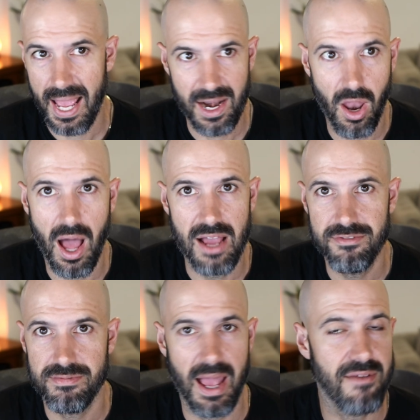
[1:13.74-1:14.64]

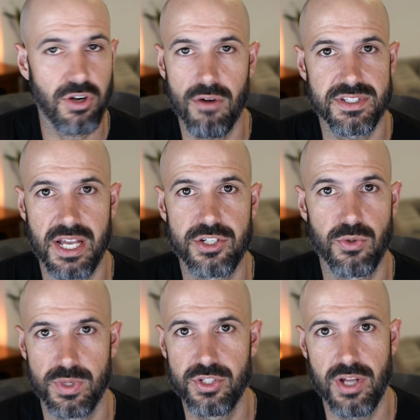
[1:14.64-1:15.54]
live have a conversation
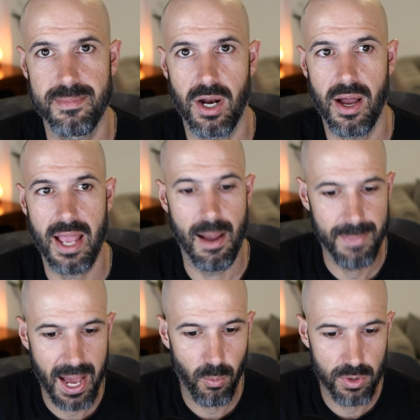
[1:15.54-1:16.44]
with Gemini
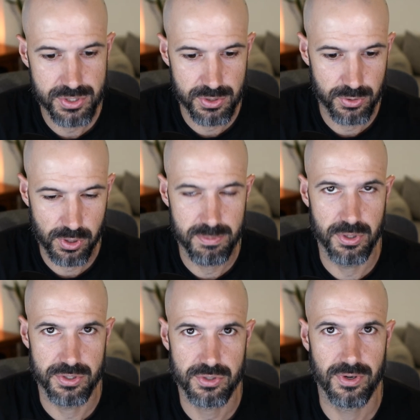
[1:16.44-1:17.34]
about what's on your
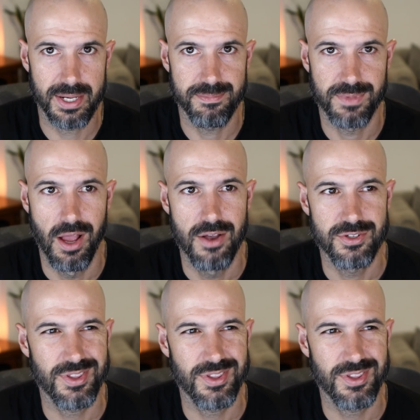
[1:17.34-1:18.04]
computer screen. So think